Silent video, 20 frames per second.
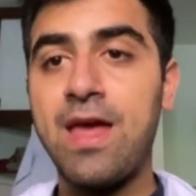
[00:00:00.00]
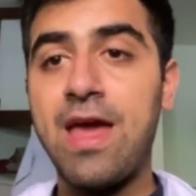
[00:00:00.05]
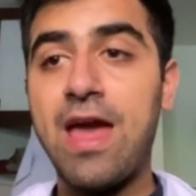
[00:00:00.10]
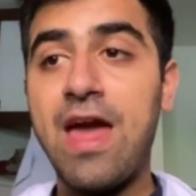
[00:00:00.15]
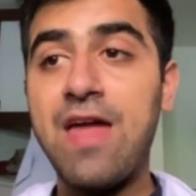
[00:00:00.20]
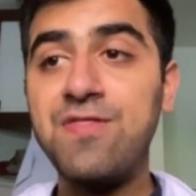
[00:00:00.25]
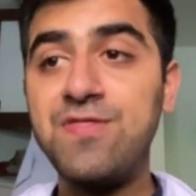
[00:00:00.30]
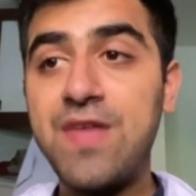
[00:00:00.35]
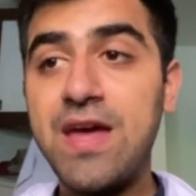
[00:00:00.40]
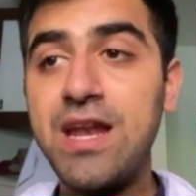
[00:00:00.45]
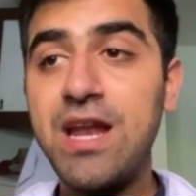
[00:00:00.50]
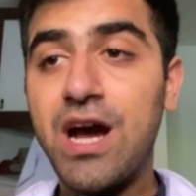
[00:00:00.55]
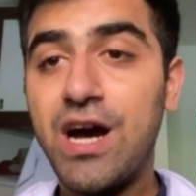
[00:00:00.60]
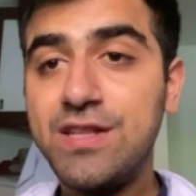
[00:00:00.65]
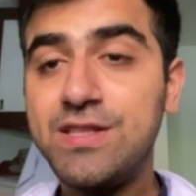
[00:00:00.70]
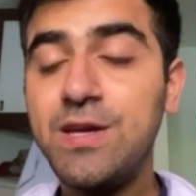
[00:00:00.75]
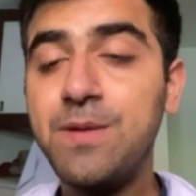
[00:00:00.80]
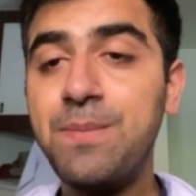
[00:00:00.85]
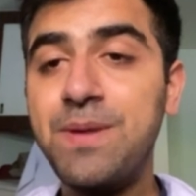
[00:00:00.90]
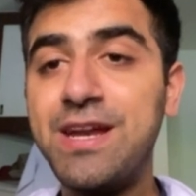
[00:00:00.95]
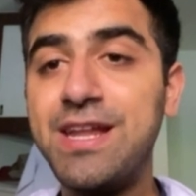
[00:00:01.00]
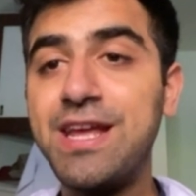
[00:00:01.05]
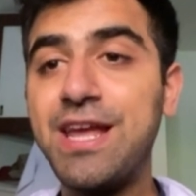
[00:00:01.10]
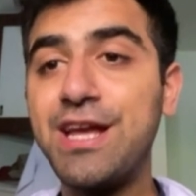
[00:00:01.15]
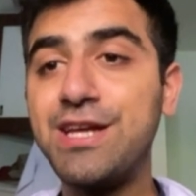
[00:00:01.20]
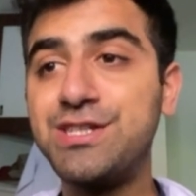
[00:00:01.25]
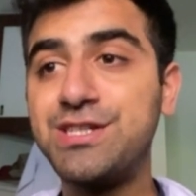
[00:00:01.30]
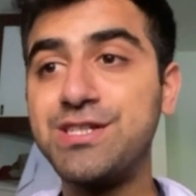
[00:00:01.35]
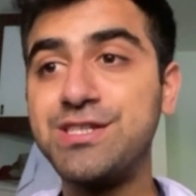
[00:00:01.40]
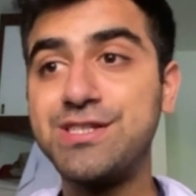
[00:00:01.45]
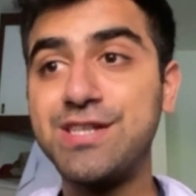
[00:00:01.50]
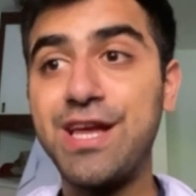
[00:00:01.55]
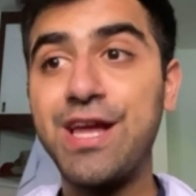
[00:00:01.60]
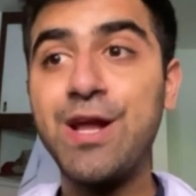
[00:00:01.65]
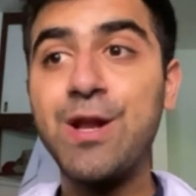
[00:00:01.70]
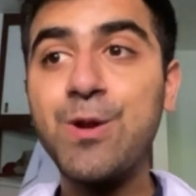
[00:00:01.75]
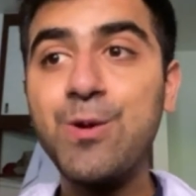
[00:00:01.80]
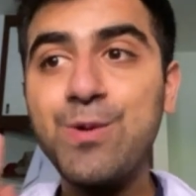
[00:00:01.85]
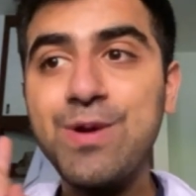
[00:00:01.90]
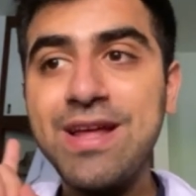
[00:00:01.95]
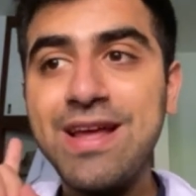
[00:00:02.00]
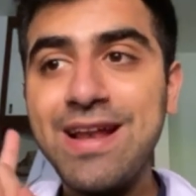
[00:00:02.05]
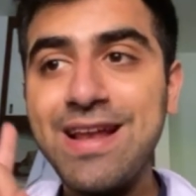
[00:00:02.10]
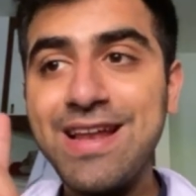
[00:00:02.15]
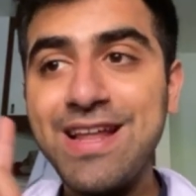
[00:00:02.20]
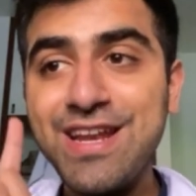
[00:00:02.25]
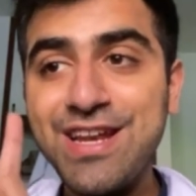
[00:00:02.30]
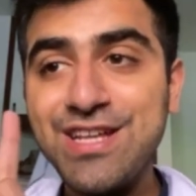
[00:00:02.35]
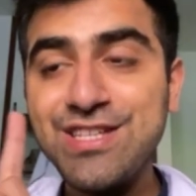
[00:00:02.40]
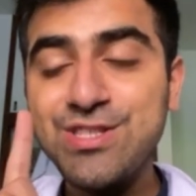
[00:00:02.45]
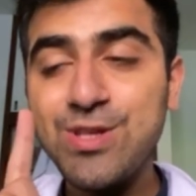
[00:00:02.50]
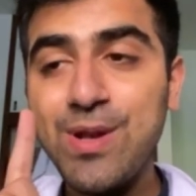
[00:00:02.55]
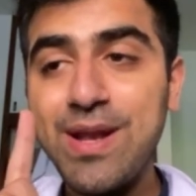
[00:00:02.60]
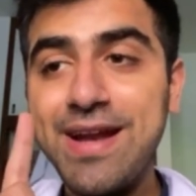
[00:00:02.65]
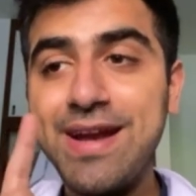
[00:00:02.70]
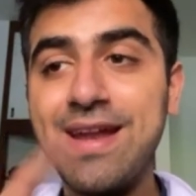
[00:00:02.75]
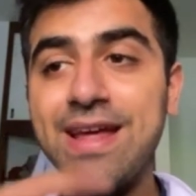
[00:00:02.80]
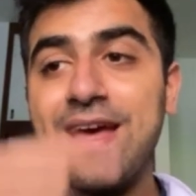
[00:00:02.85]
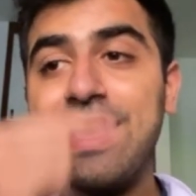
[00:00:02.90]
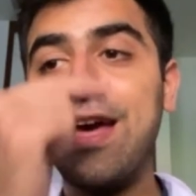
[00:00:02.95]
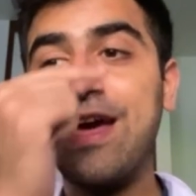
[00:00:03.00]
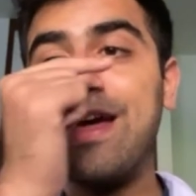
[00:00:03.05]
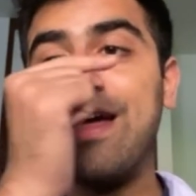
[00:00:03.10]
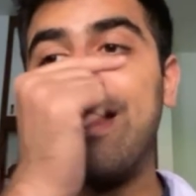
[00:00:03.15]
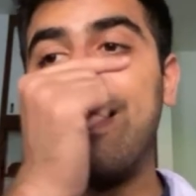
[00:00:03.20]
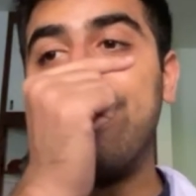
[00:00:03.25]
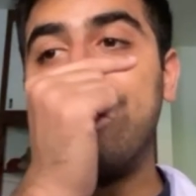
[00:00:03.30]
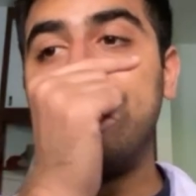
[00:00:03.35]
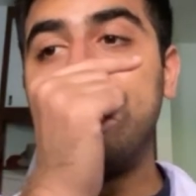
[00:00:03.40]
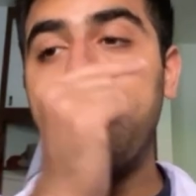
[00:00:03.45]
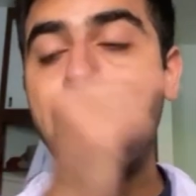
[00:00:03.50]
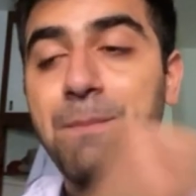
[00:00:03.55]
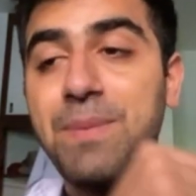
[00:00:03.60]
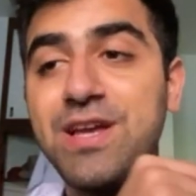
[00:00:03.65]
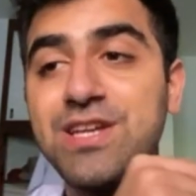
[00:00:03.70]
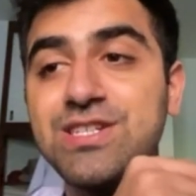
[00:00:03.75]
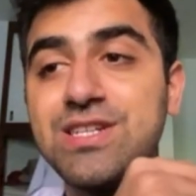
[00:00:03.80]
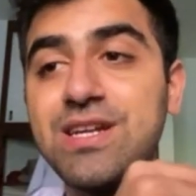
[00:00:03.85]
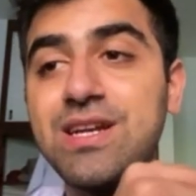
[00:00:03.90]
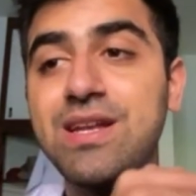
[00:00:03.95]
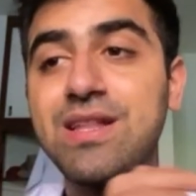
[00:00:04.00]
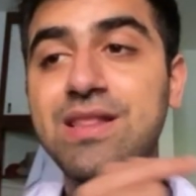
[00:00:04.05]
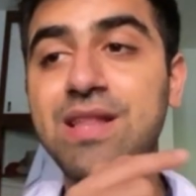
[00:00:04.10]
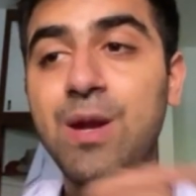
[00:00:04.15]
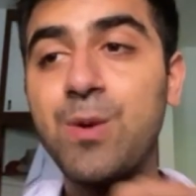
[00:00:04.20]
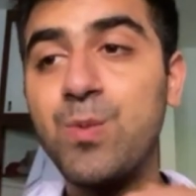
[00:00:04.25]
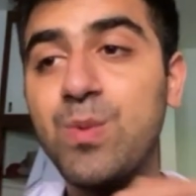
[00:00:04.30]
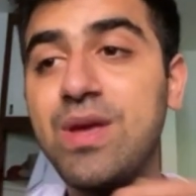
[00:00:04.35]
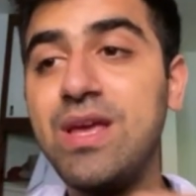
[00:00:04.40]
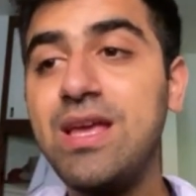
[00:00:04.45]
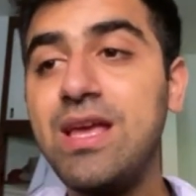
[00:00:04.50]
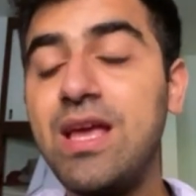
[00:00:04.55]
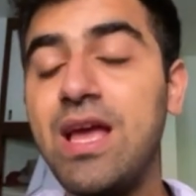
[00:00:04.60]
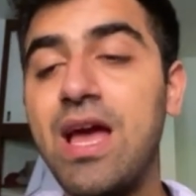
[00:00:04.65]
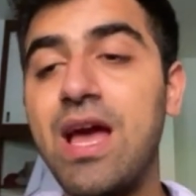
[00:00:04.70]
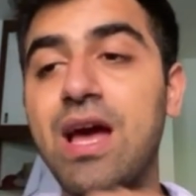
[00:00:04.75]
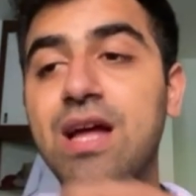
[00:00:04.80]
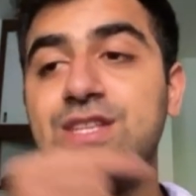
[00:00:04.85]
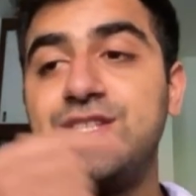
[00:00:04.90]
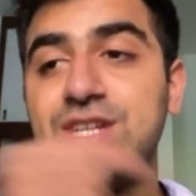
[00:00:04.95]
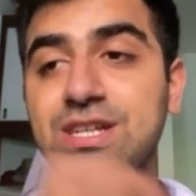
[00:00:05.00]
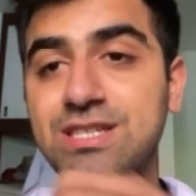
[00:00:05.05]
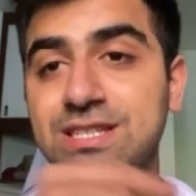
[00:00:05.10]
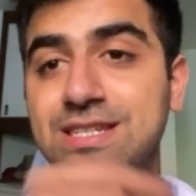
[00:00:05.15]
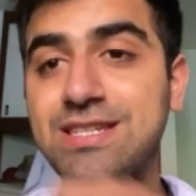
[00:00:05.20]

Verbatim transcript: And then other medications, including linezolid, the patient that we just